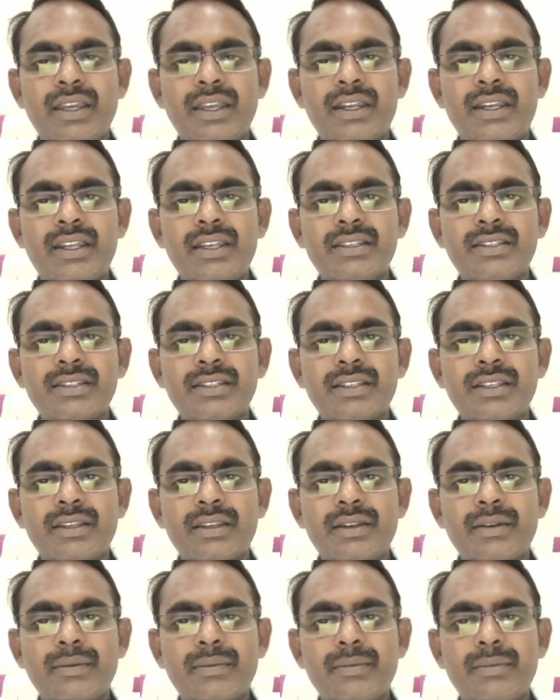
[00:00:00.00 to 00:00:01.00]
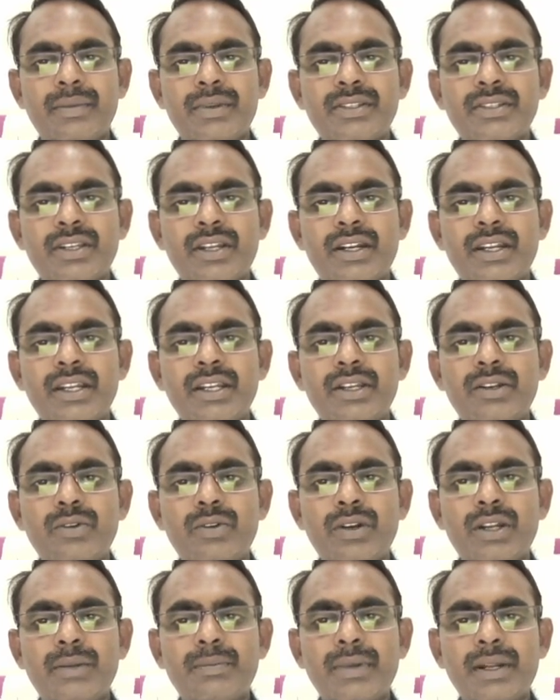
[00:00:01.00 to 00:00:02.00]
It is measured in
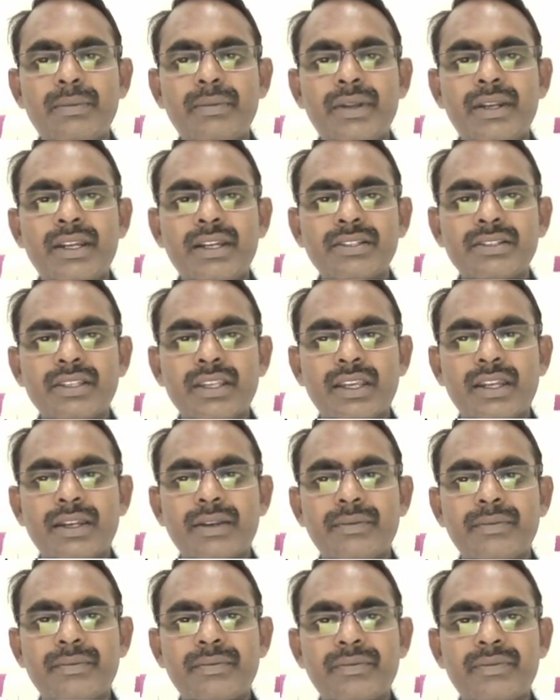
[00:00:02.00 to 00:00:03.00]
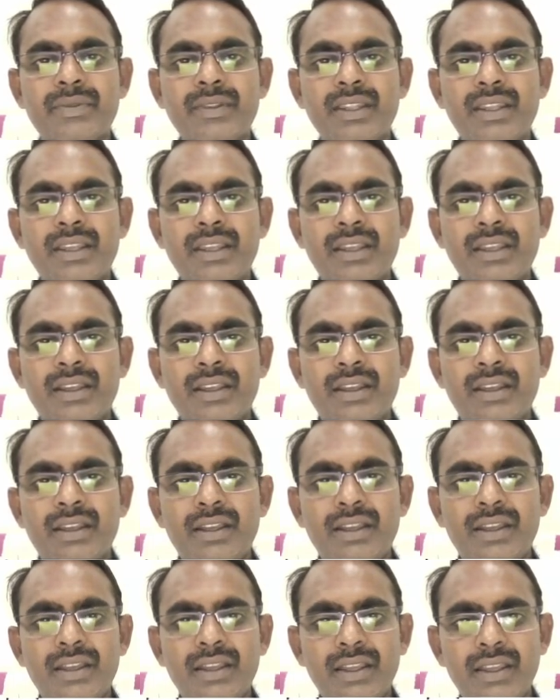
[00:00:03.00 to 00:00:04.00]
Newton per meter square.
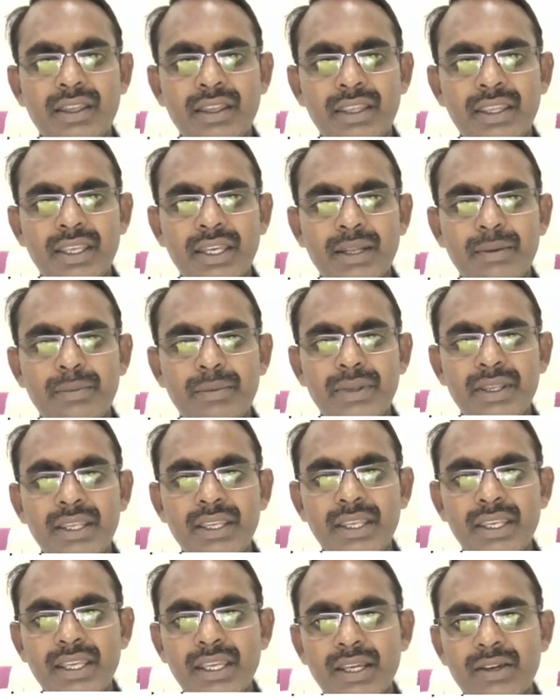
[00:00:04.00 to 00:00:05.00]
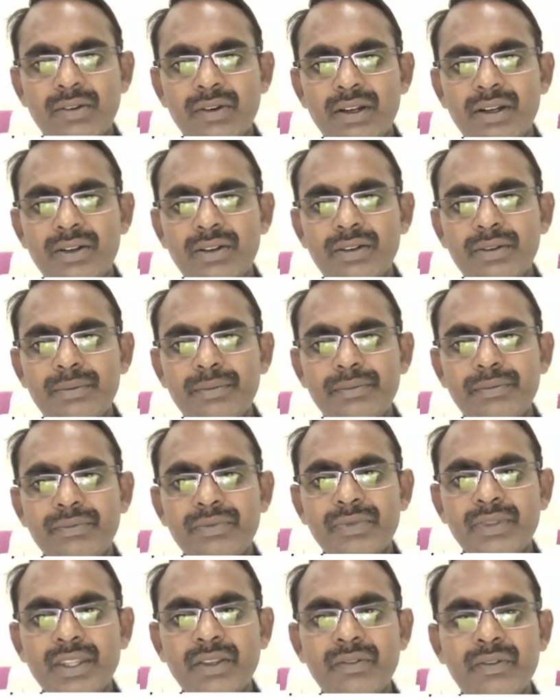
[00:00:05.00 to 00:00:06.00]
Here B equal to
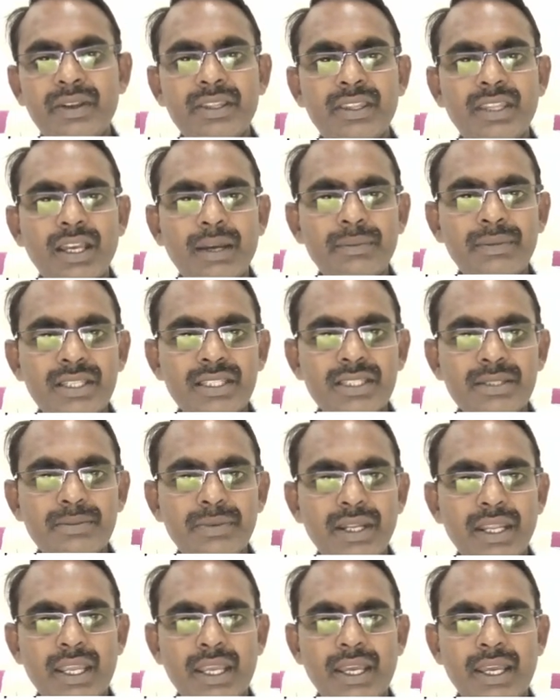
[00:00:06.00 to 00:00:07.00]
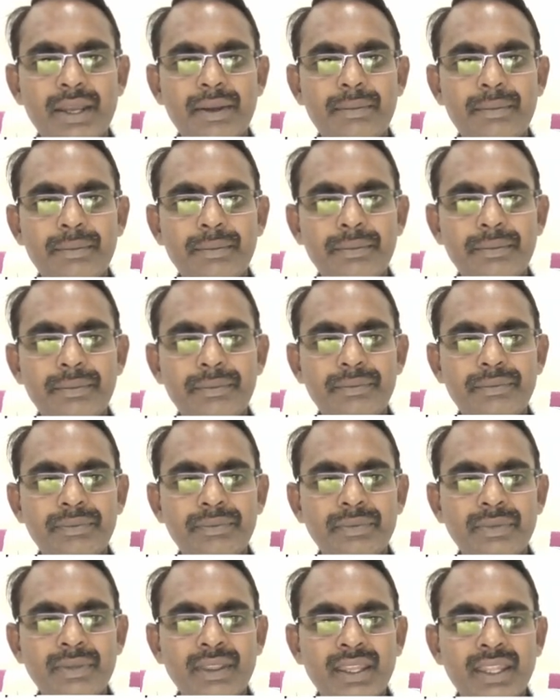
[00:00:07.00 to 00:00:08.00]
width of the spring
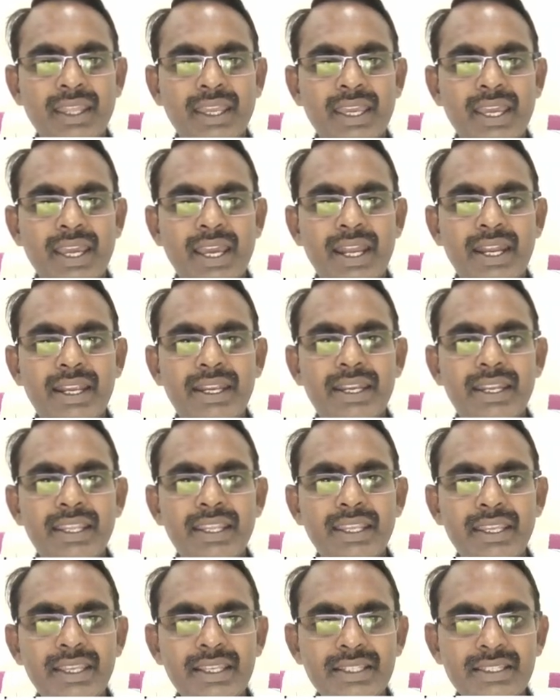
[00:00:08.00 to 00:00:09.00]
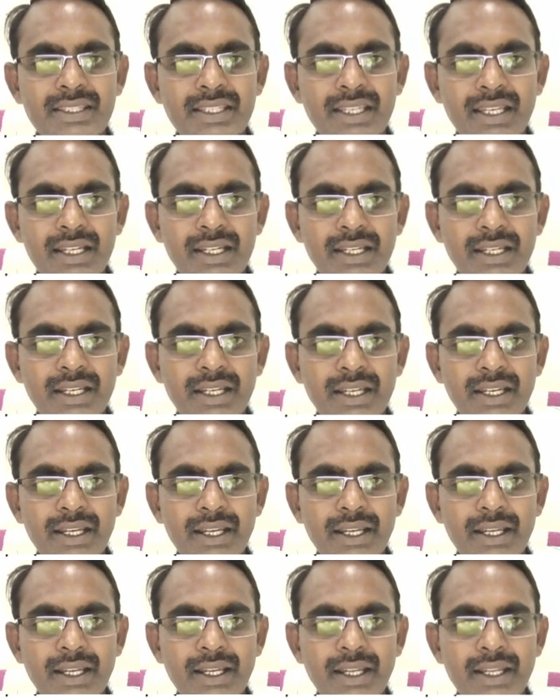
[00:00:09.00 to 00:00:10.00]
and T is the
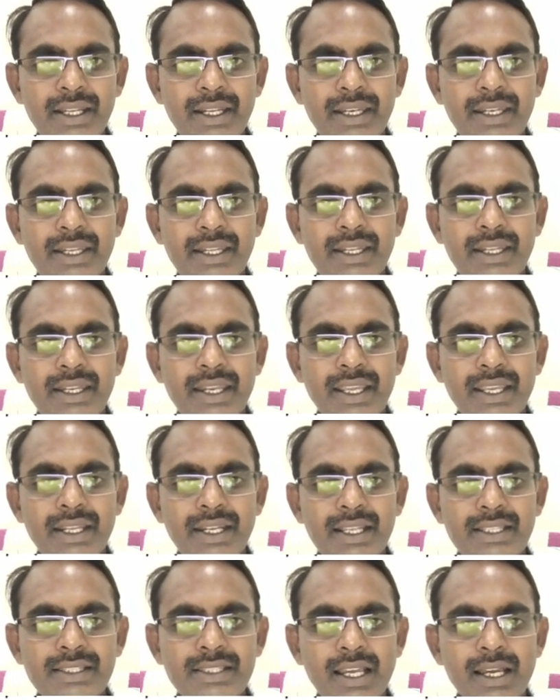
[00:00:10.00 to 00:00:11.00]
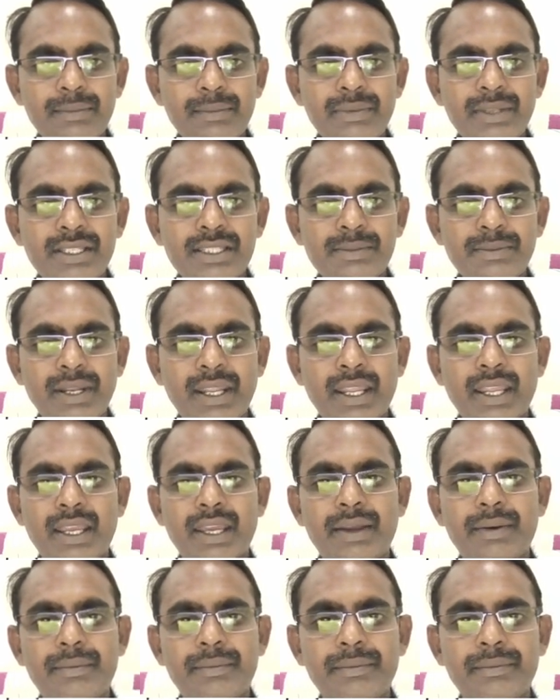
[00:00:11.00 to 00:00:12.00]
thickness of the
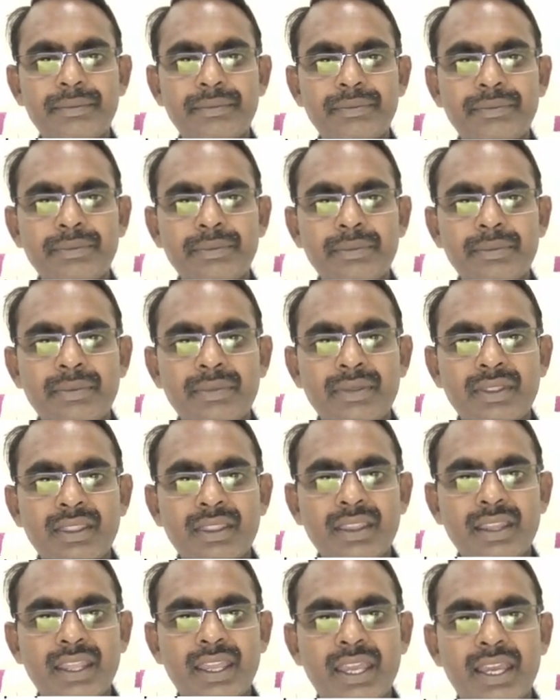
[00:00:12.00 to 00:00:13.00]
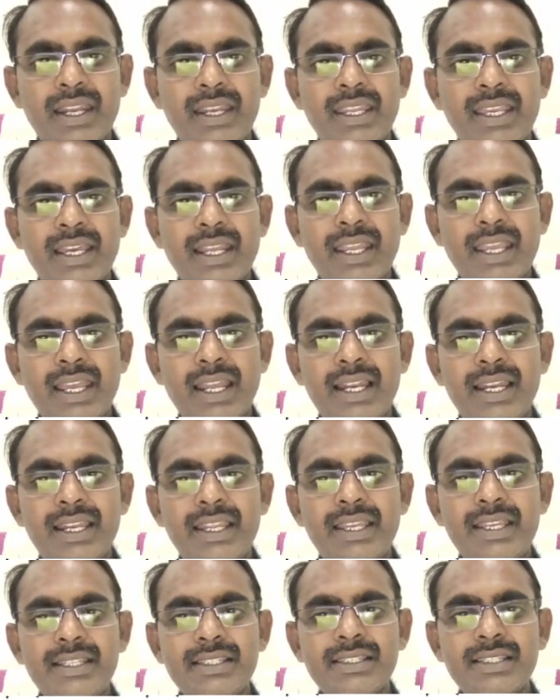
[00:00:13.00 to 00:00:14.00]
spring, and here L
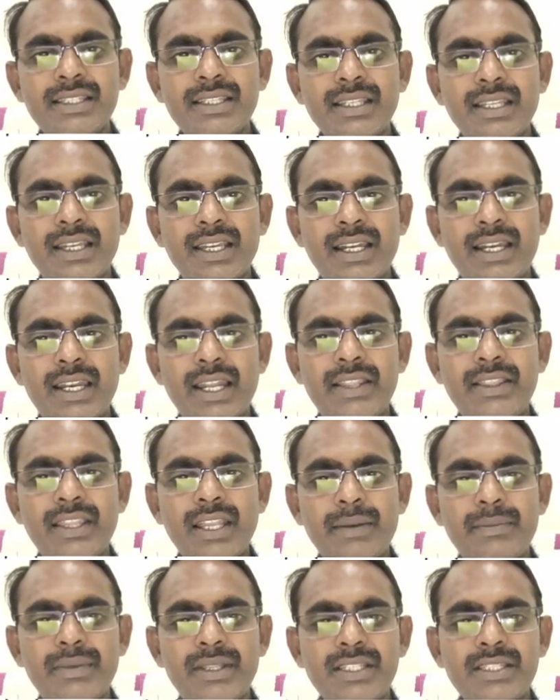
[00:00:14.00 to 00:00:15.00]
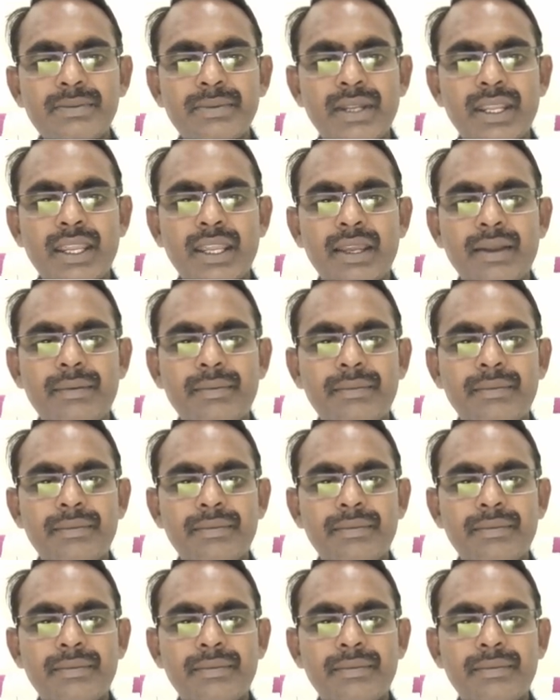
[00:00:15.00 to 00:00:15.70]
is length of the spring.